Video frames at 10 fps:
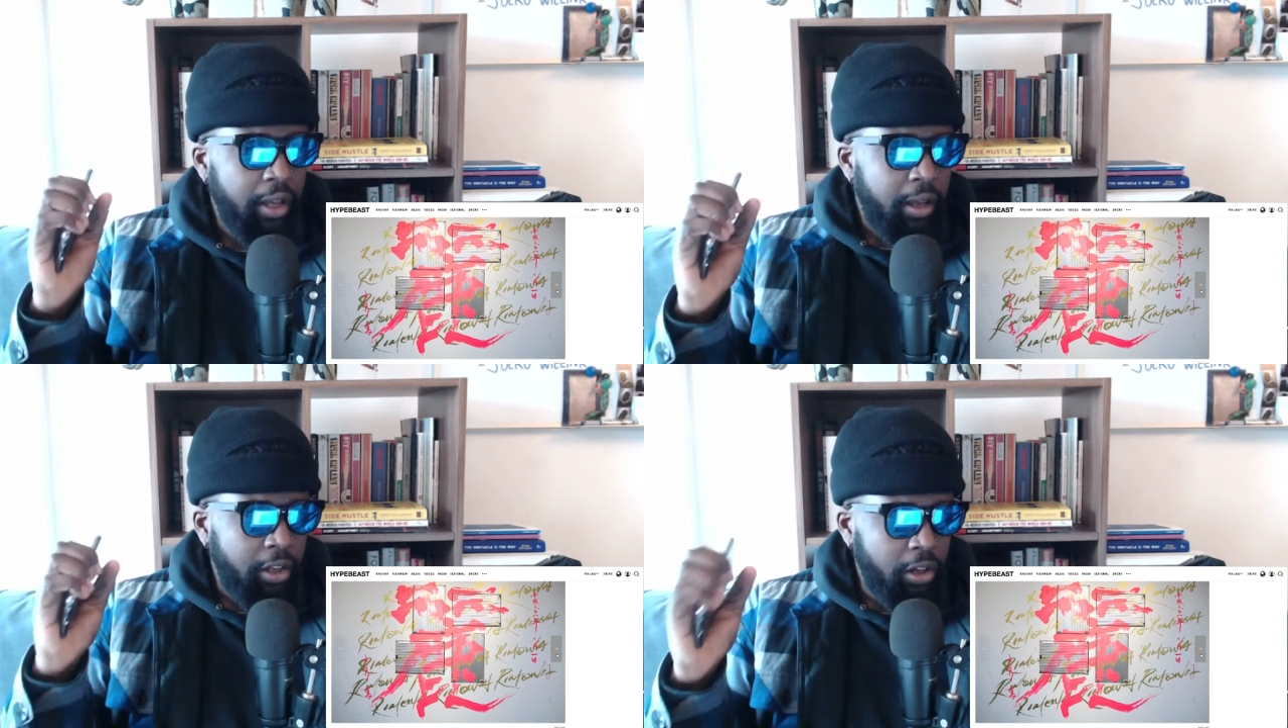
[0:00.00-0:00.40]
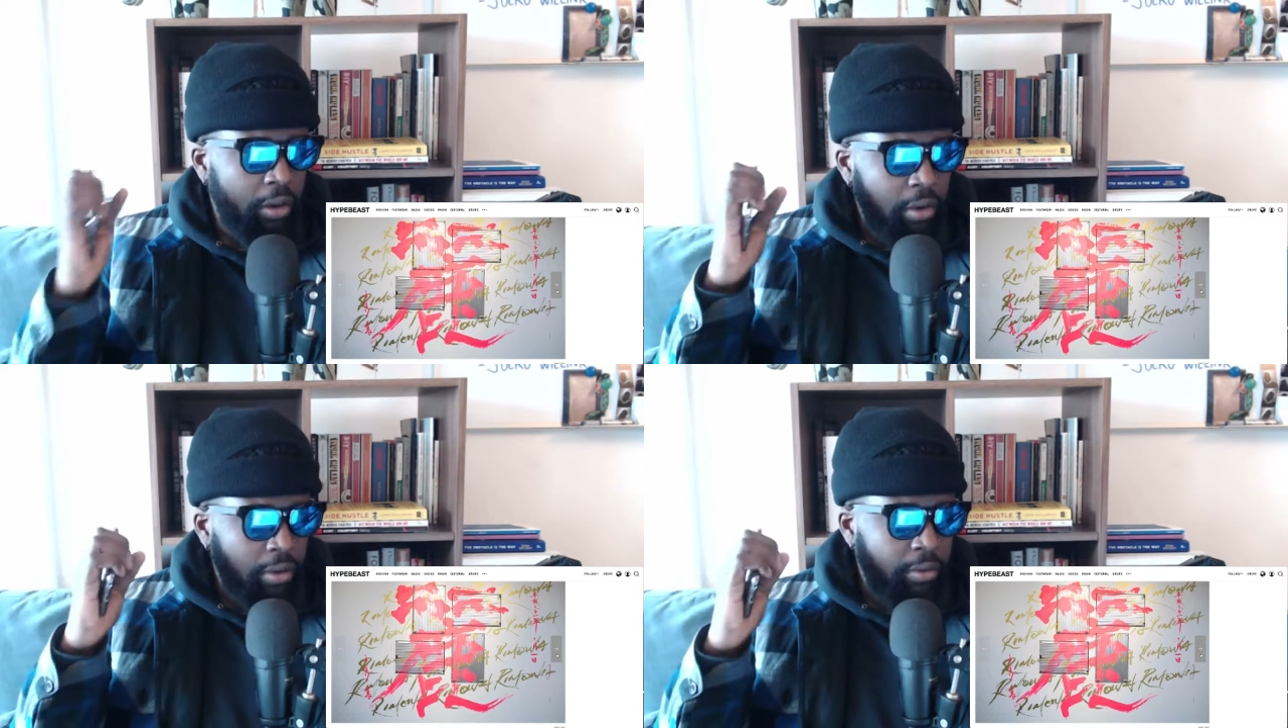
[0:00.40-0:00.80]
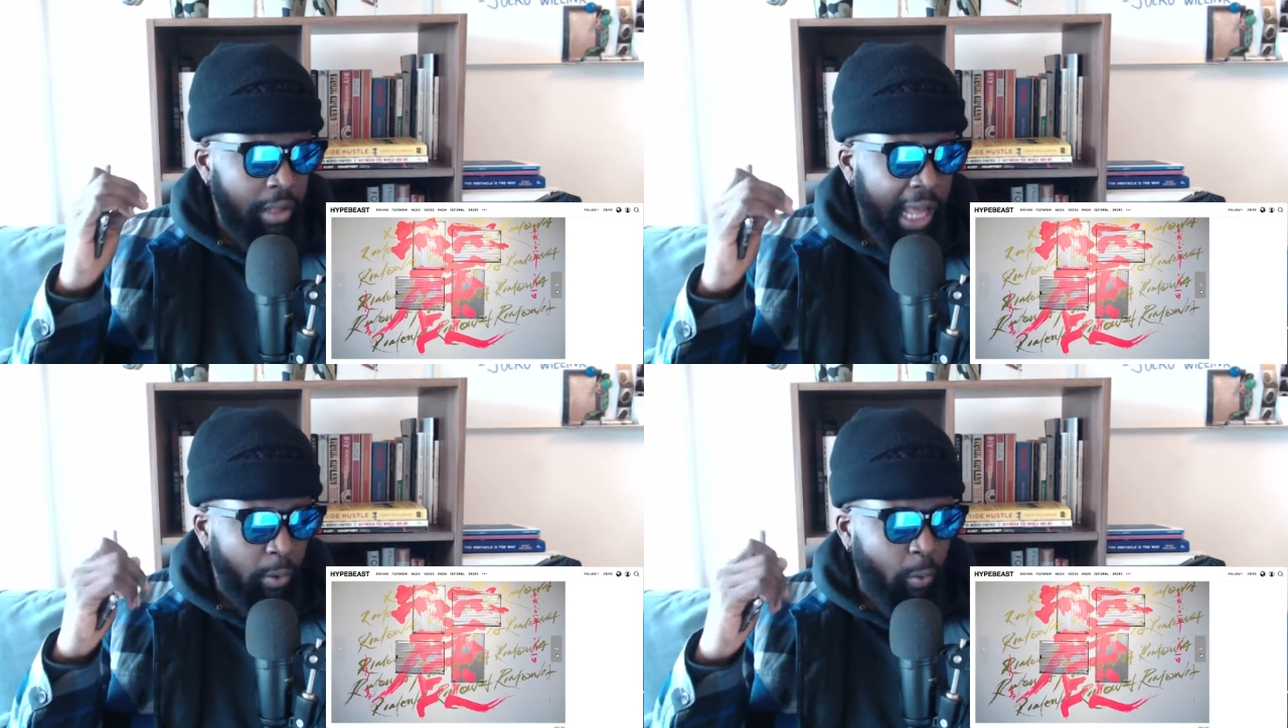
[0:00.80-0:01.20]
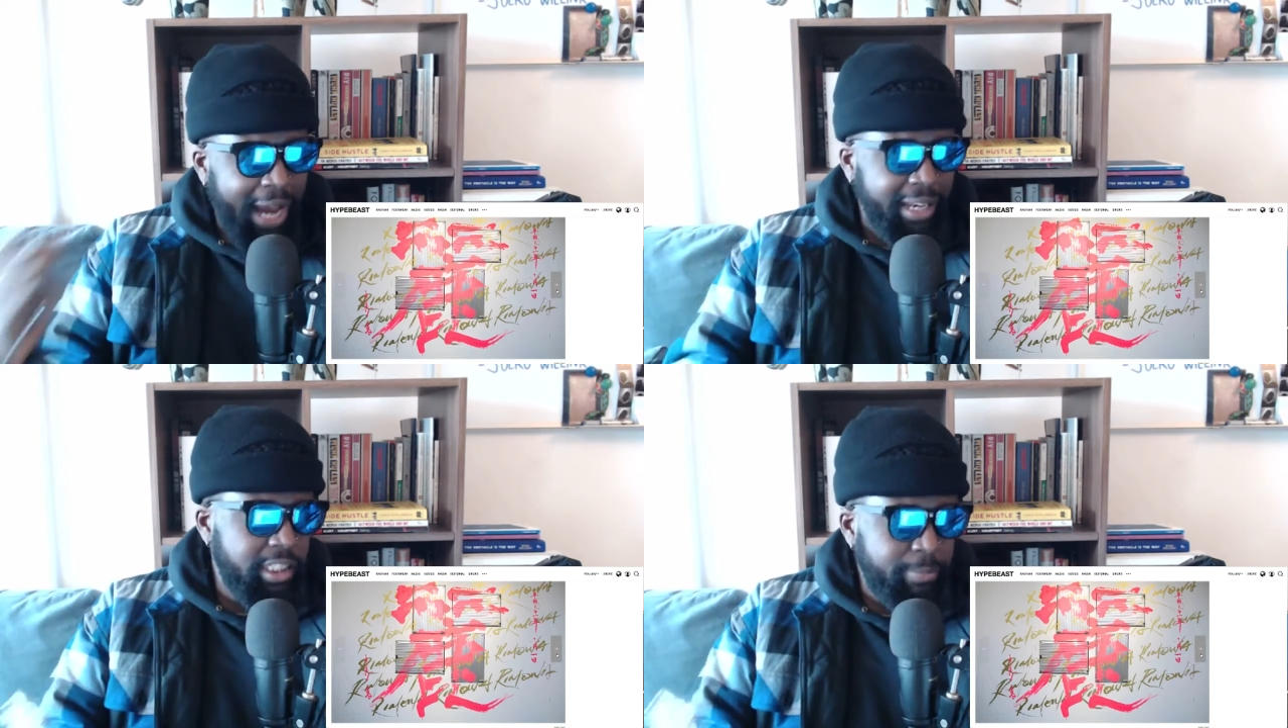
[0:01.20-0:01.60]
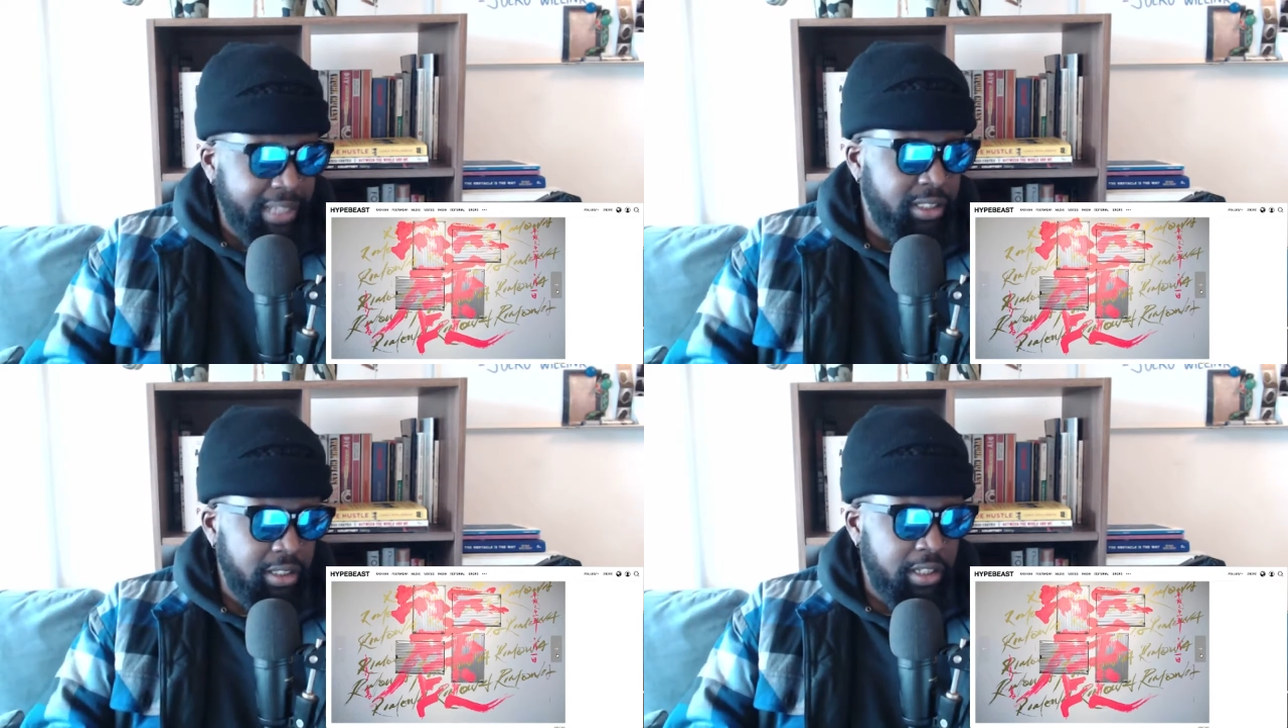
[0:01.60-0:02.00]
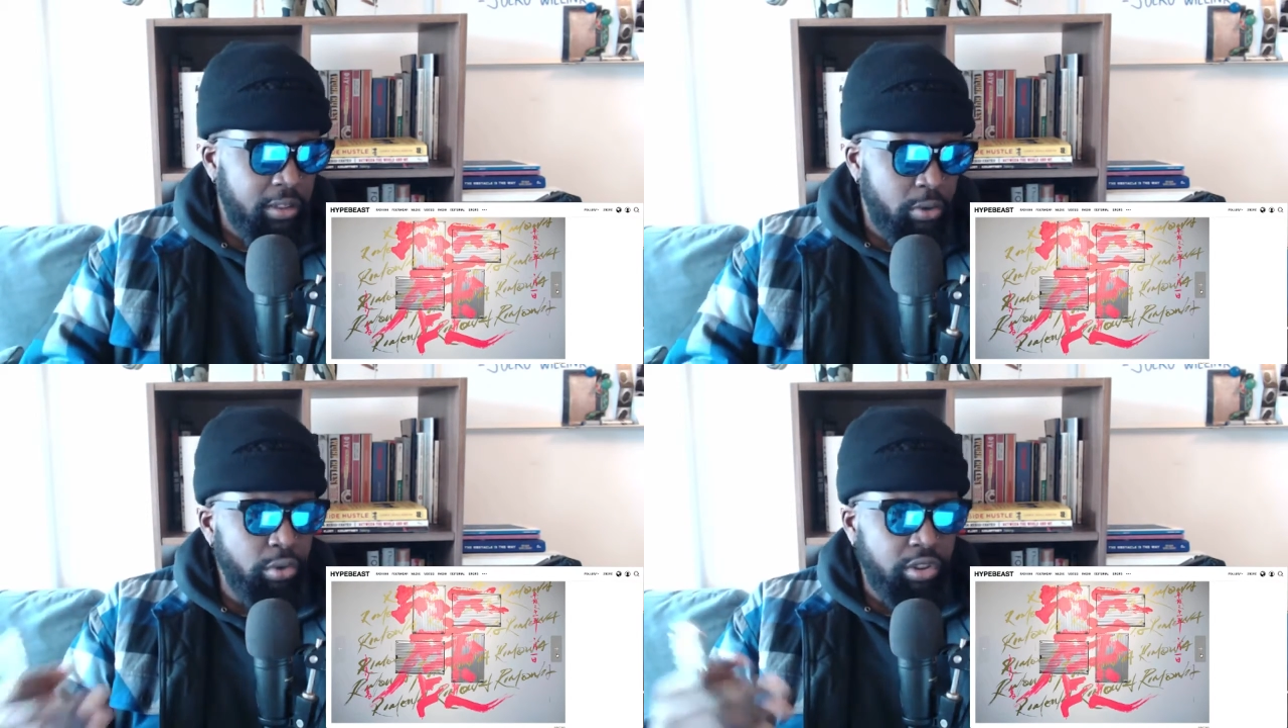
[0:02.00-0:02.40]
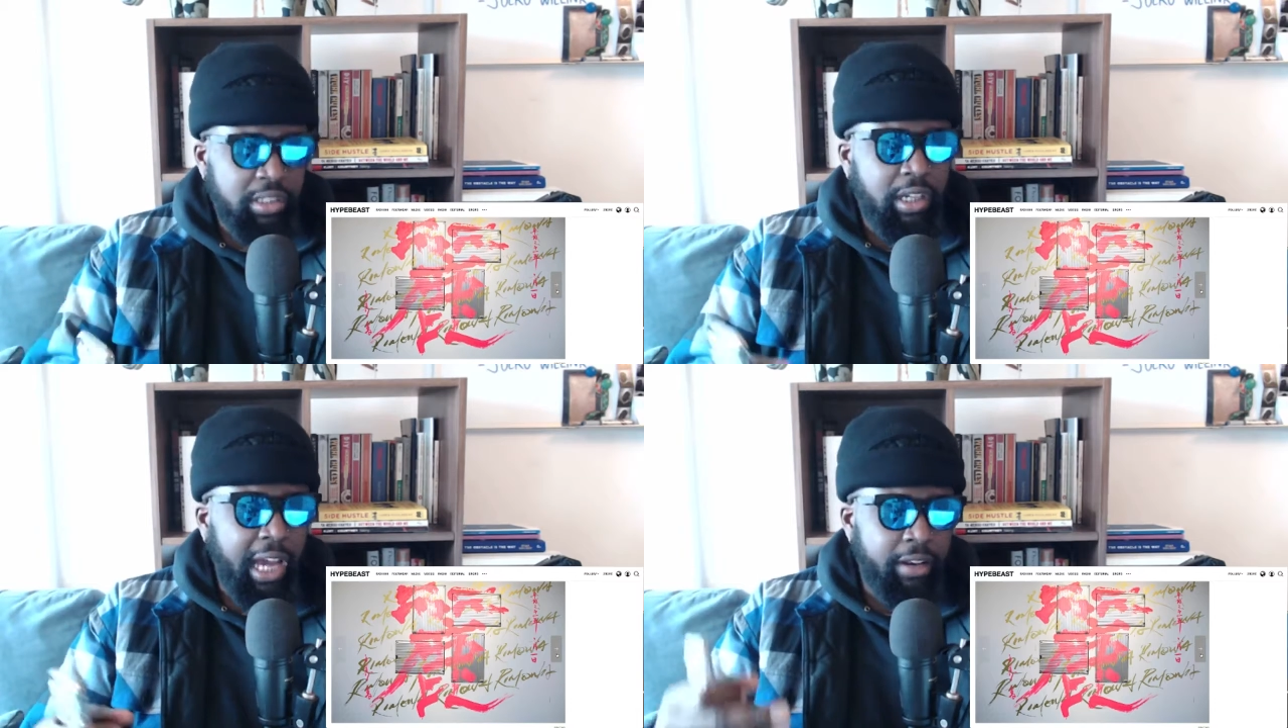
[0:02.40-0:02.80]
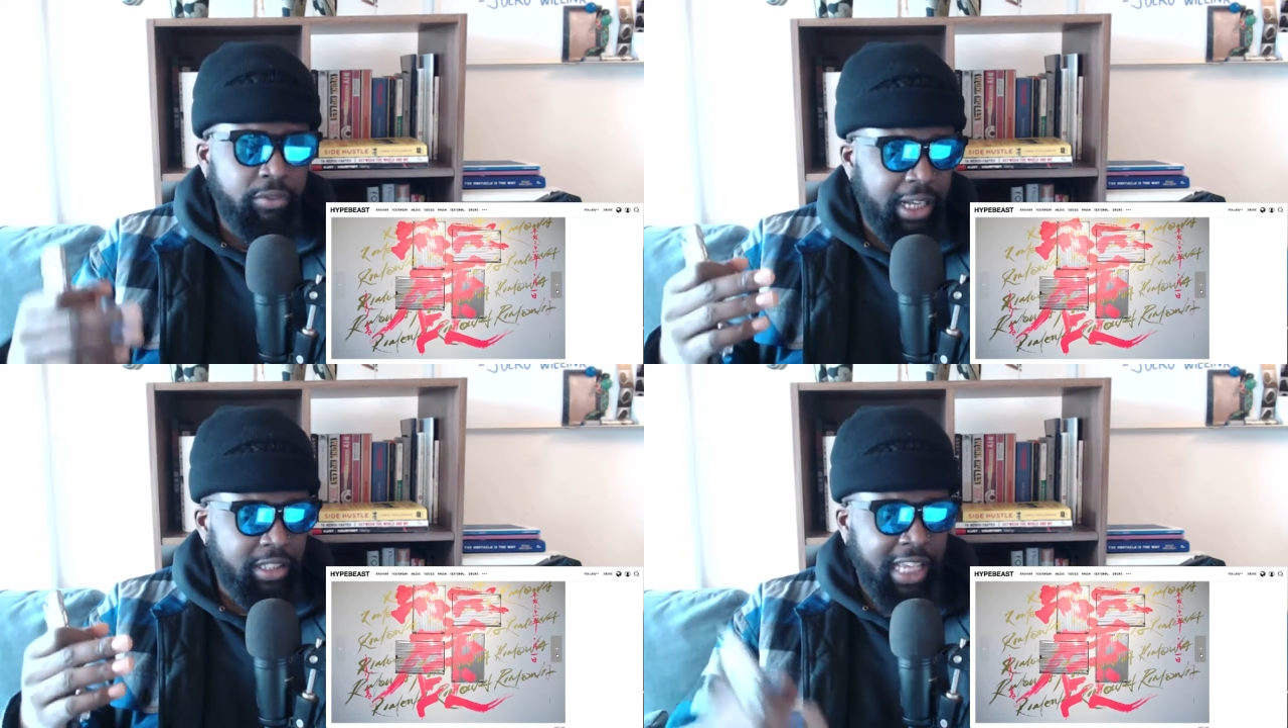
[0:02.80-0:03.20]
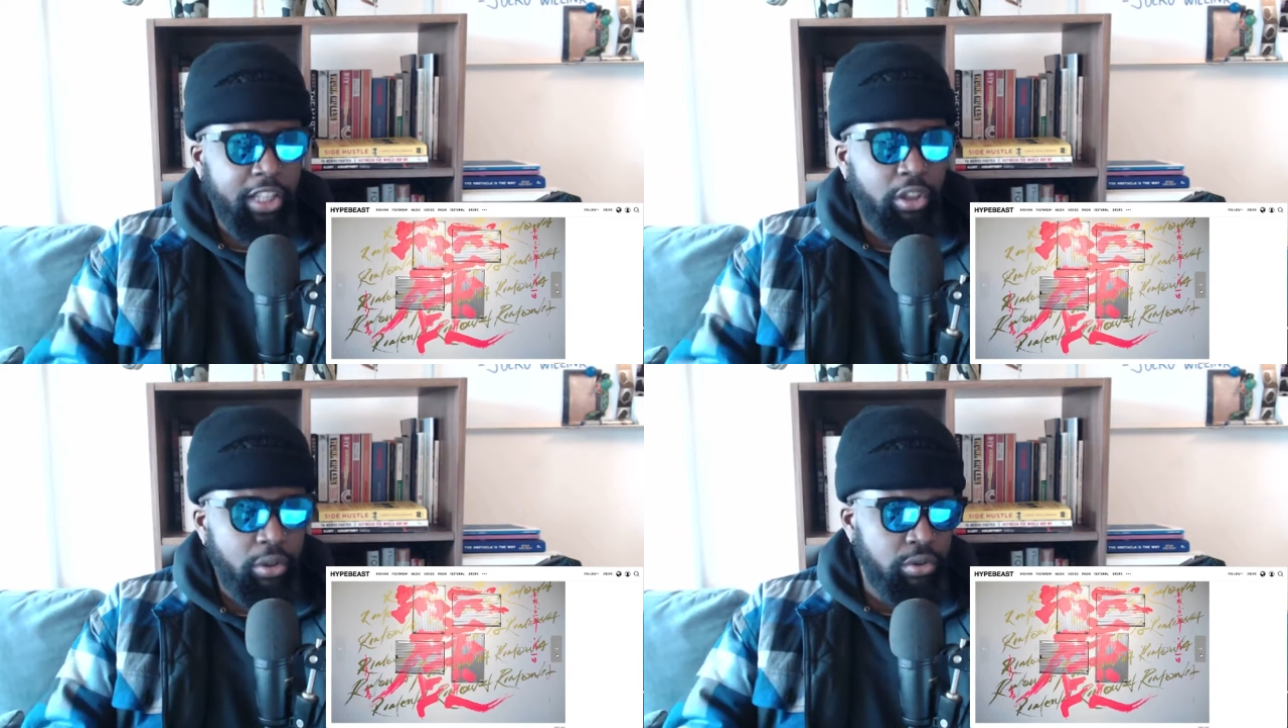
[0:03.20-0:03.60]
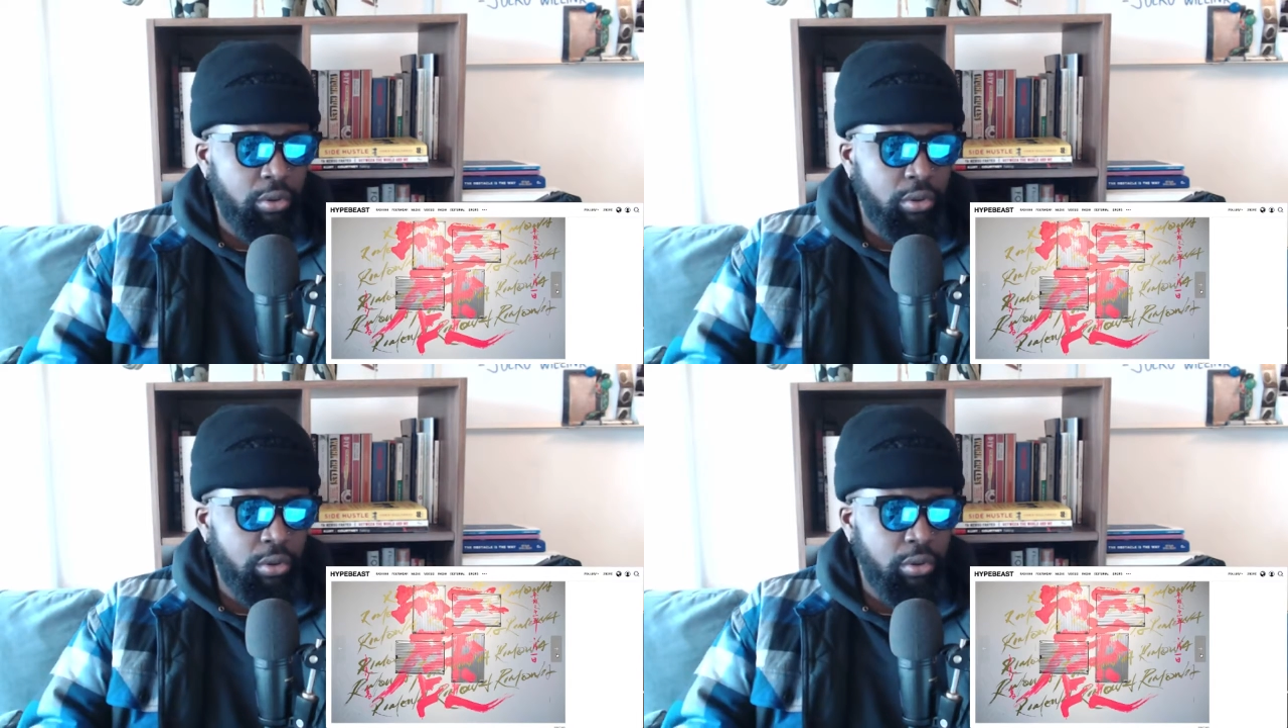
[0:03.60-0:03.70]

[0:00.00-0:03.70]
you know like why this matters and who's kind of like telling you to,